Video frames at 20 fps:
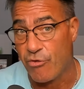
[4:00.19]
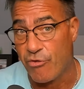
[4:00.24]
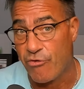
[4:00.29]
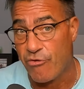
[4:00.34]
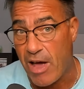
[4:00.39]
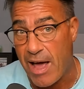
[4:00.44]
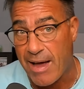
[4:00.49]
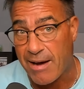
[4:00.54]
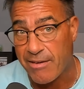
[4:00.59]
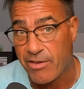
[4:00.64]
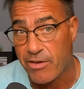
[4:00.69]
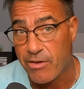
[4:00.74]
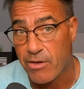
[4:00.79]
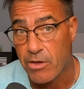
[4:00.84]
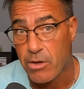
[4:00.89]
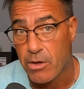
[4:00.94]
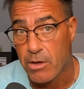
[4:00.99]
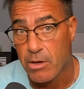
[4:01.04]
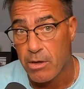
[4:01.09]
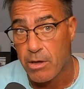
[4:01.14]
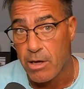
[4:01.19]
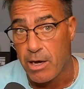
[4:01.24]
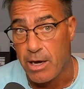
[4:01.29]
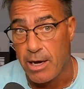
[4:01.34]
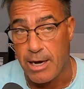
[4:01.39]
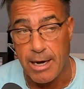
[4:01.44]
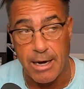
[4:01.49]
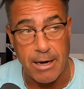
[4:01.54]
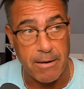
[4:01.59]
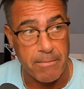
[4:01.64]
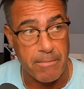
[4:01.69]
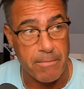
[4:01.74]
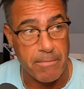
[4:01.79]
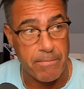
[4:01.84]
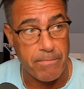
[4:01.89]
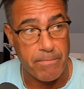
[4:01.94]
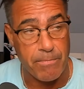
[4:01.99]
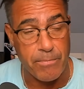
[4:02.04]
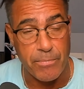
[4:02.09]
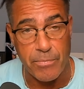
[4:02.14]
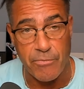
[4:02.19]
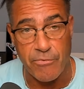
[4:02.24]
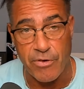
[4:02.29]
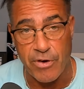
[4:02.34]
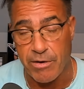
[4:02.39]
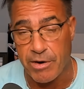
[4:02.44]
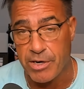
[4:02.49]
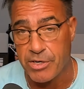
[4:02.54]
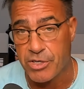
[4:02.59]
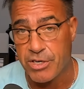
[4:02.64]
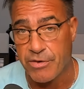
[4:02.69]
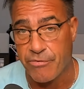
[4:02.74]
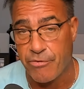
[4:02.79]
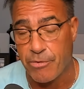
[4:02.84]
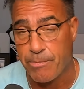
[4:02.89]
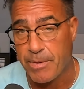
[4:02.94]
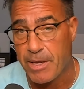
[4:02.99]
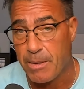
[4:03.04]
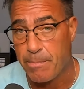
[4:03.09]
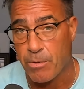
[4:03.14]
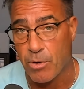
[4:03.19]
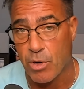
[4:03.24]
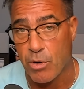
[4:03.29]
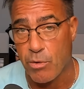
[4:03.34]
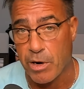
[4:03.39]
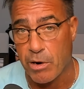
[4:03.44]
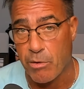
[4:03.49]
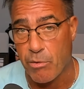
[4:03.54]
fact, various different people going